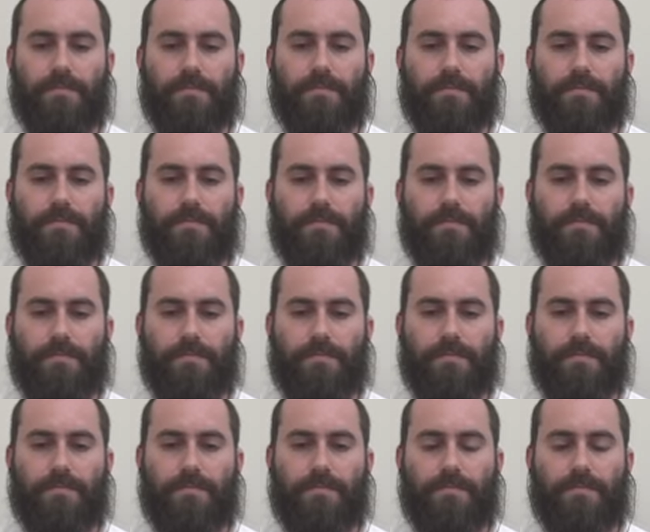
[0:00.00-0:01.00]

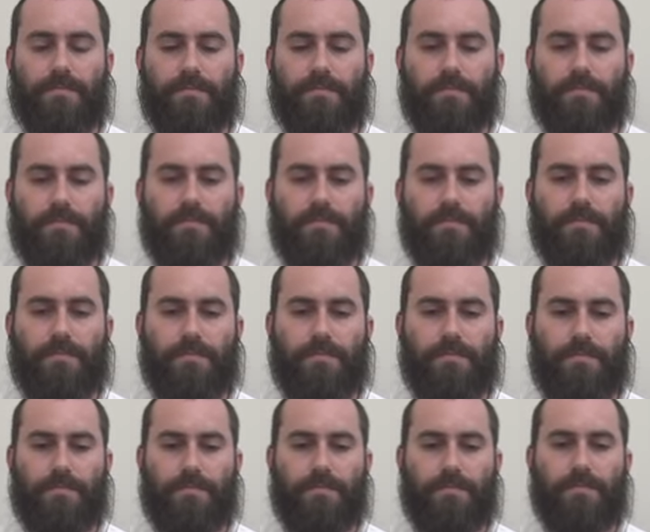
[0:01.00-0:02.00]

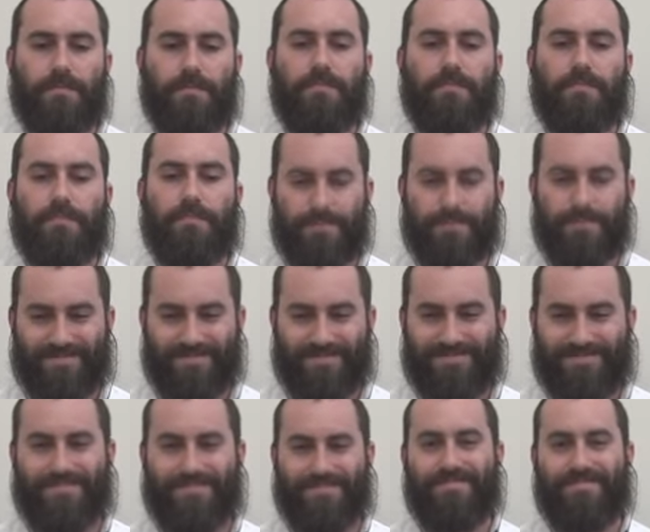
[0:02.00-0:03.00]

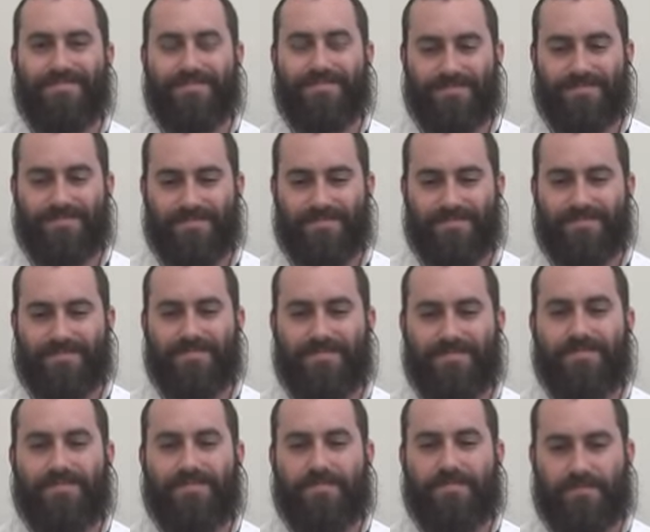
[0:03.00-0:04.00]

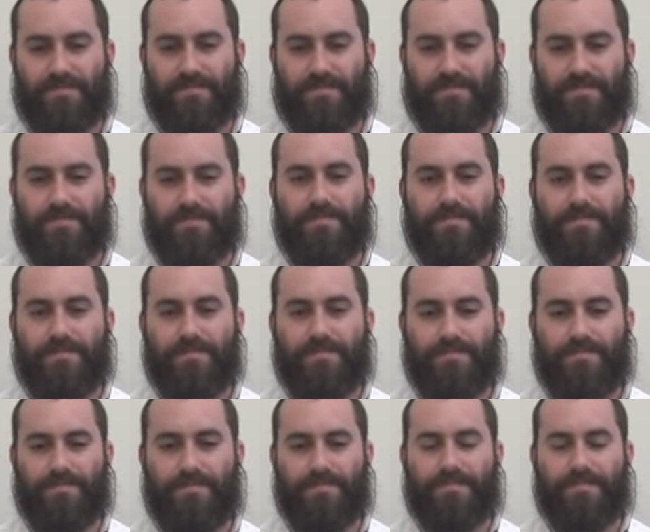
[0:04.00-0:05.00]

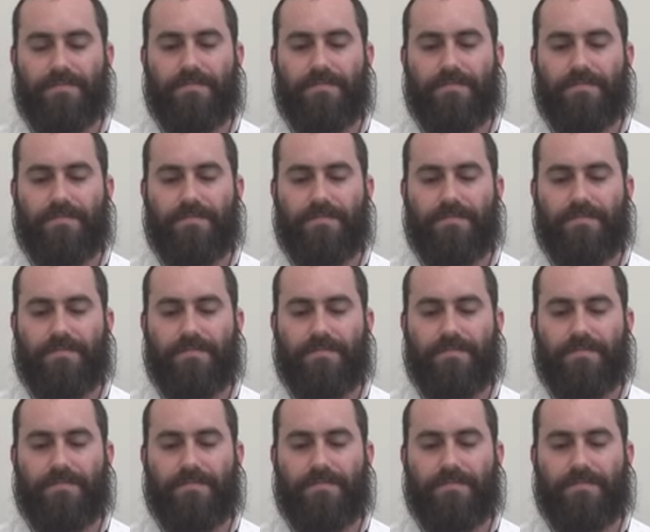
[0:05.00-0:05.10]
(not speaking)